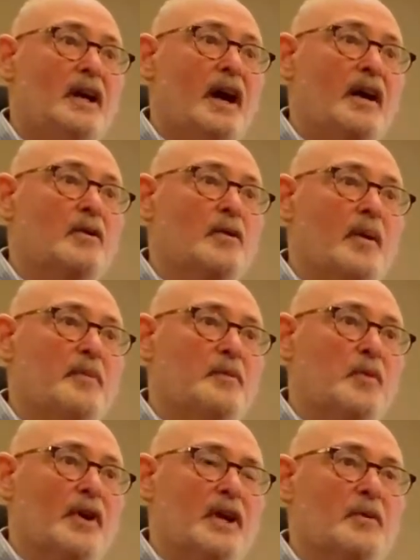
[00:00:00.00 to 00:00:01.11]
I grew up
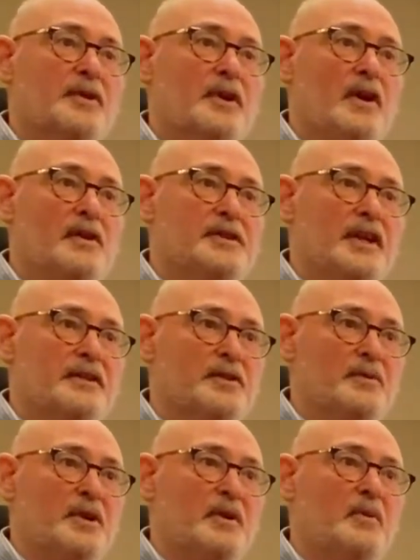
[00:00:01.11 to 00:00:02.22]
working with call centers
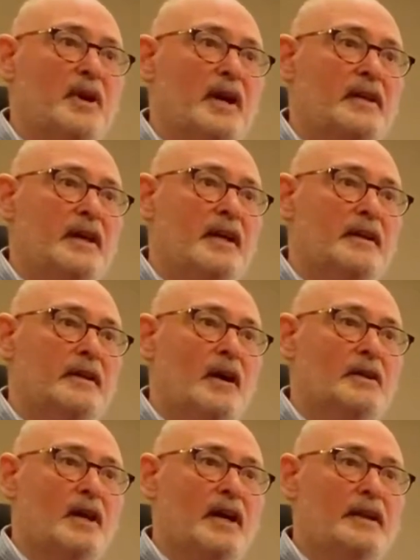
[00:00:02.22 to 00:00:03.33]
and
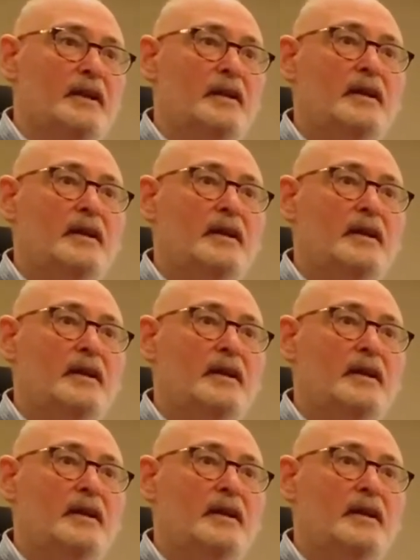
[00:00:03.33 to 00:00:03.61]
online